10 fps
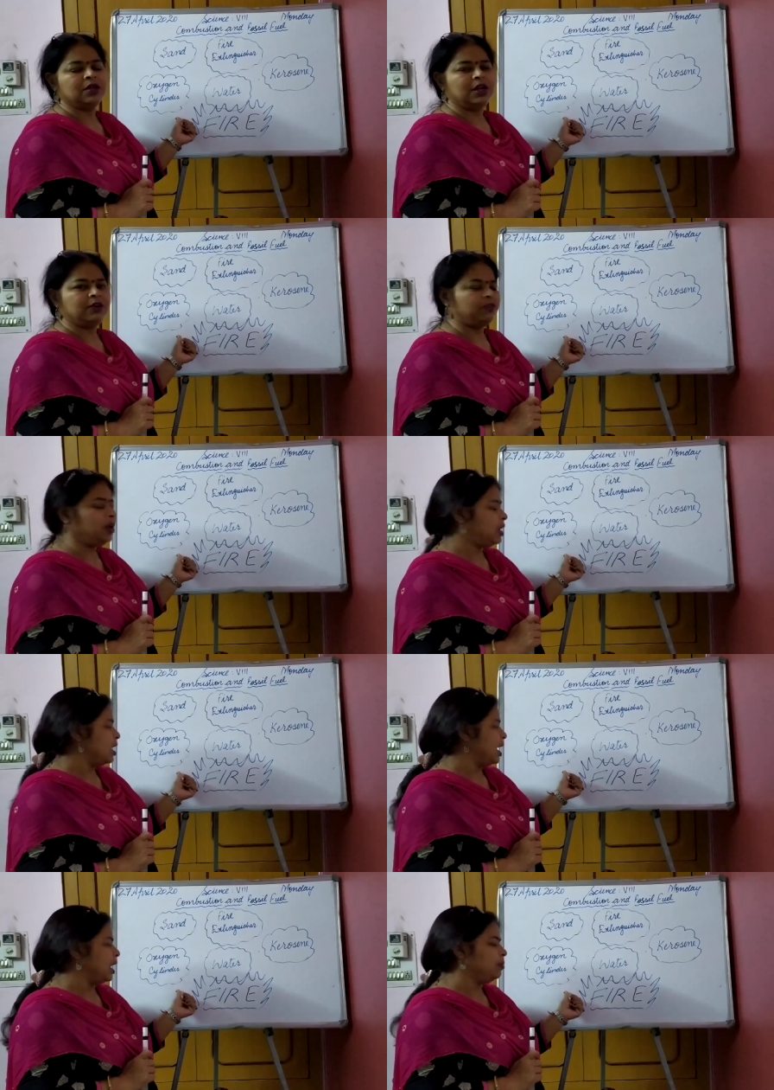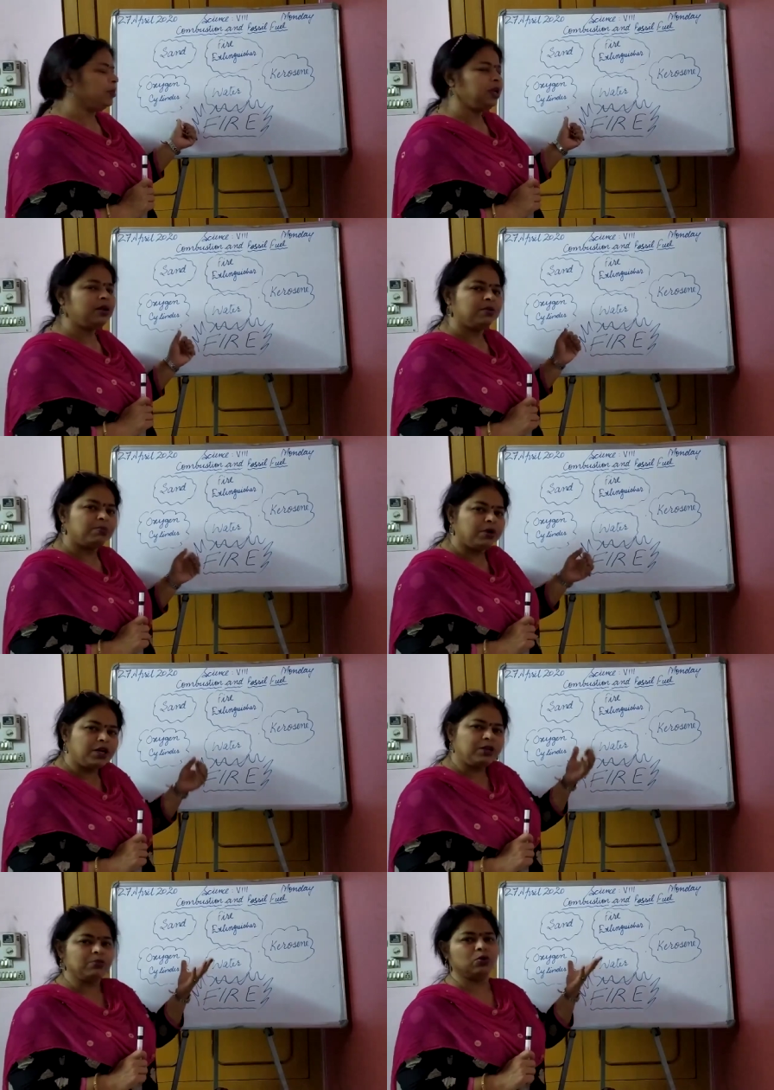It will help in
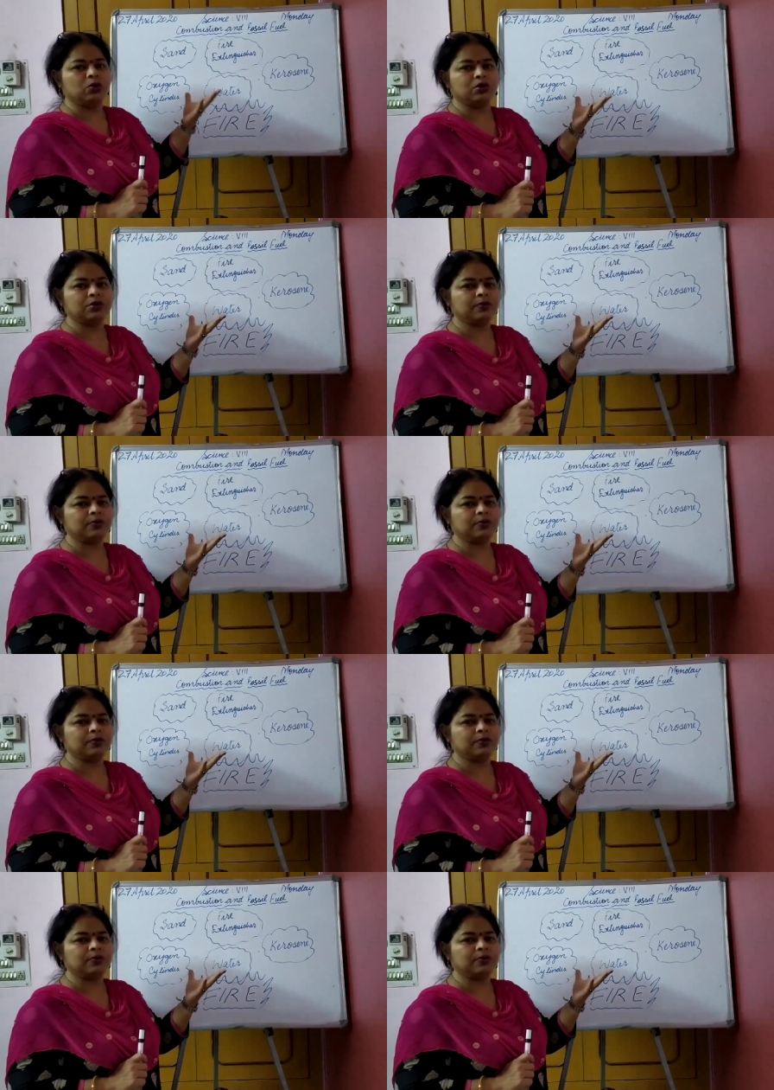burning more.